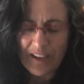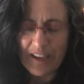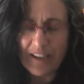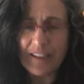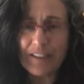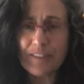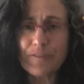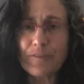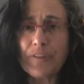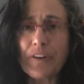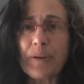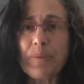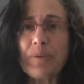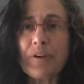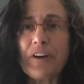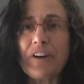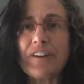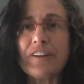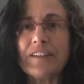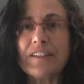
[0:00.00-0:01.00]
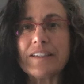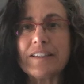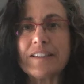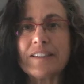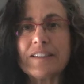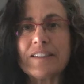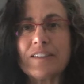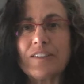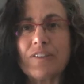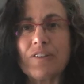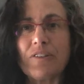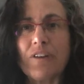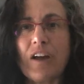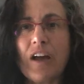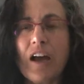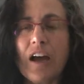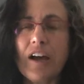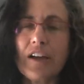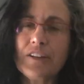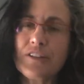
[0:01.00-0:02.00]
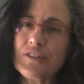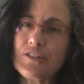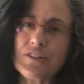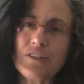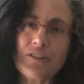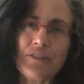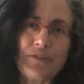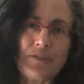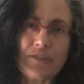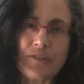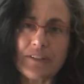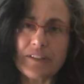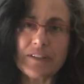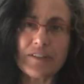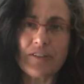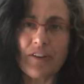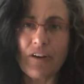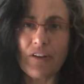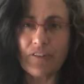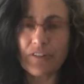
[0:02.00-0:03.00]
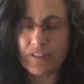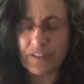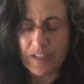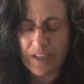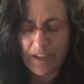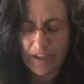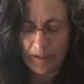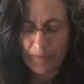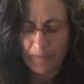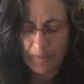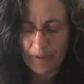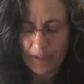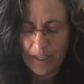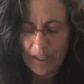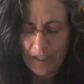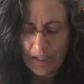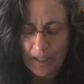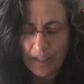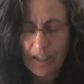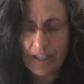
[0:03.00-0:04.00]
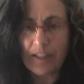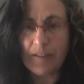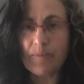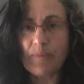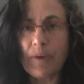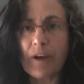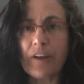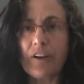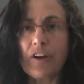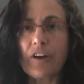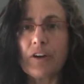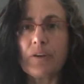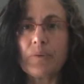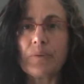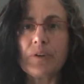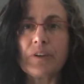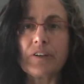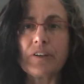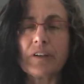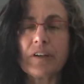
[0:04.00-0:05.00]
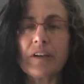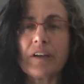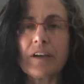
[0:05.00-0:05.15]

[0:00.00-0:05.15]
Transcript: And fiber artists, you know, I used to use these all the time in my artwork.